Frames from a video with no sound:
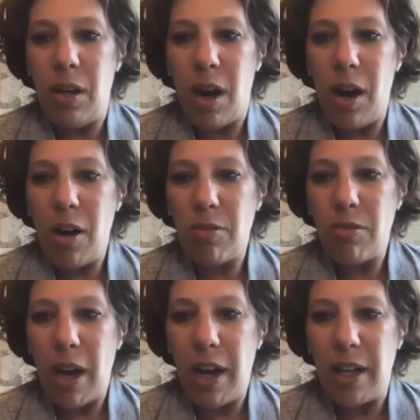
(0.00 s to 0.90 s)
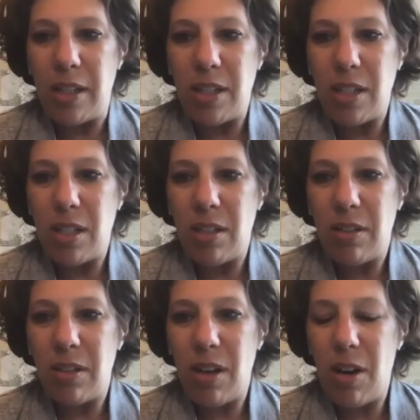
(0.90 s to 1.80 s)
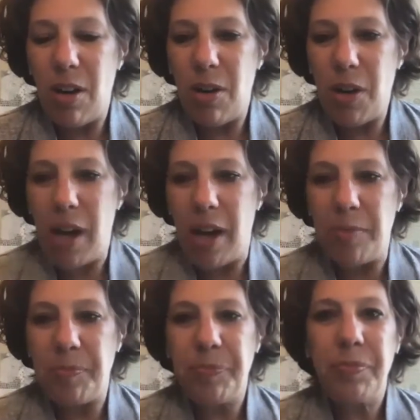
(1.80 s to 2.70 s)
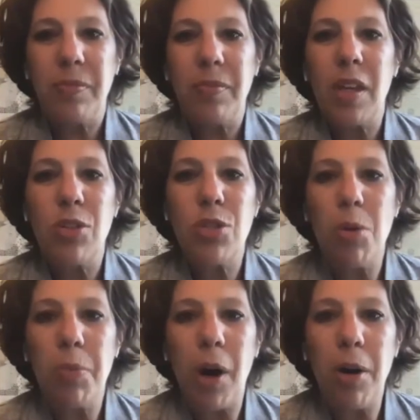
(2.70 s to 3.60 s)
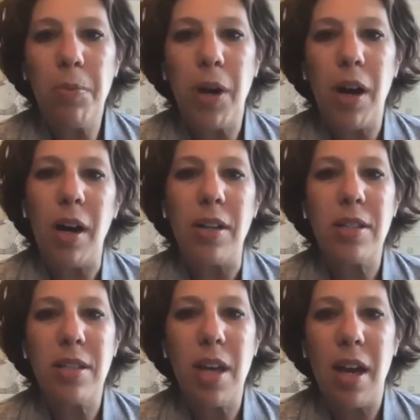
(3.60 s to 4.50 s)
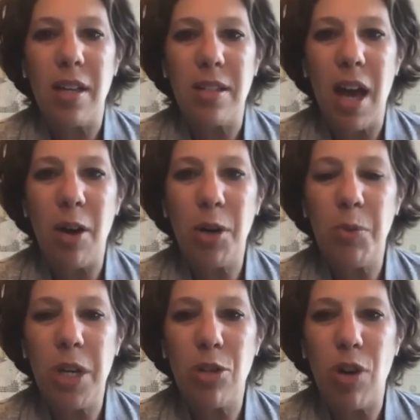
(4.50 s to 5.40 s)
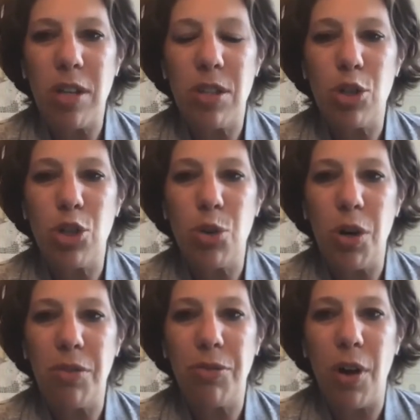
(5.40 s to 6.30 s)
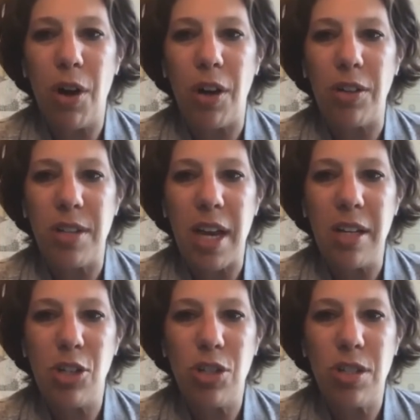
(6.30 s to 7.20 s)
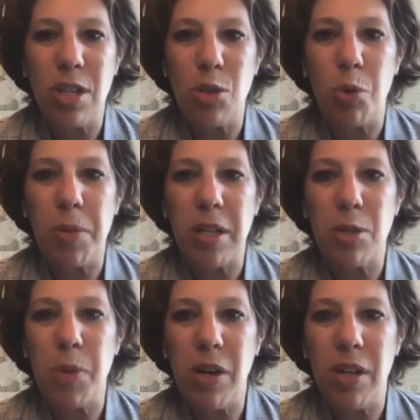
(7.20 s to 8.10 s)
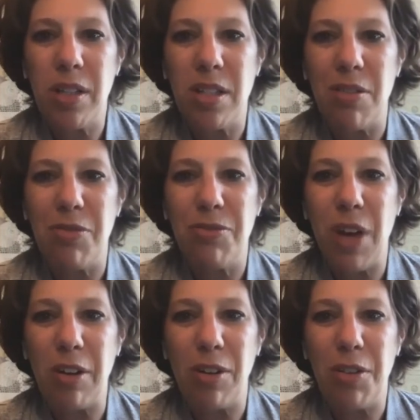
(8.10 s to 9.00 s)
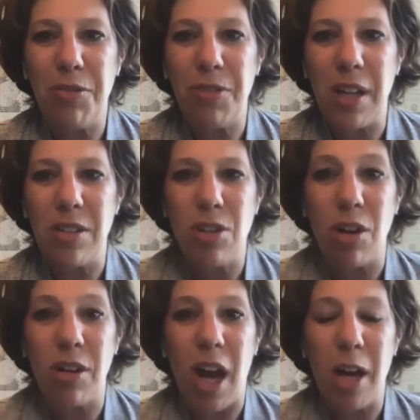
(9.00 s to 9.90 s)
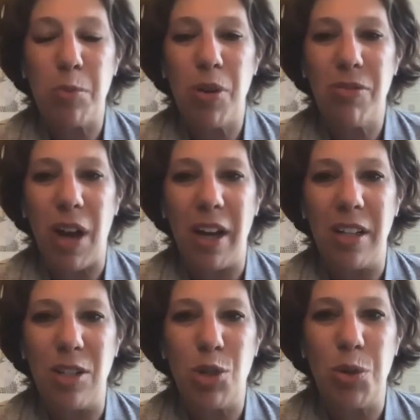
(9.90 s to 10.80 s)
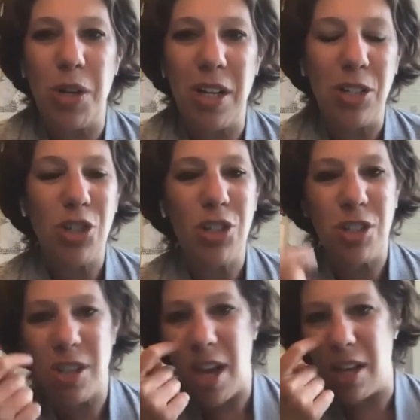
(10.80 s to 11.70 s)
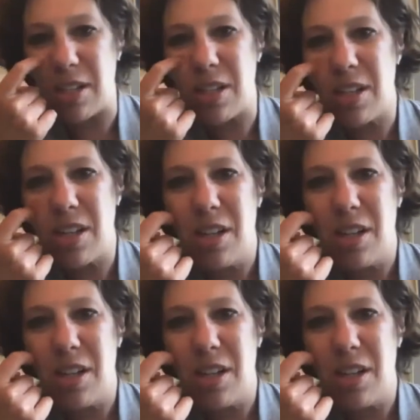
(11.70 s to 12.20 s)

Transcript: All right. Okay. So, Barbara says, How can we address the shortfalls agencies will be experienced if federal funds are not provided to each state?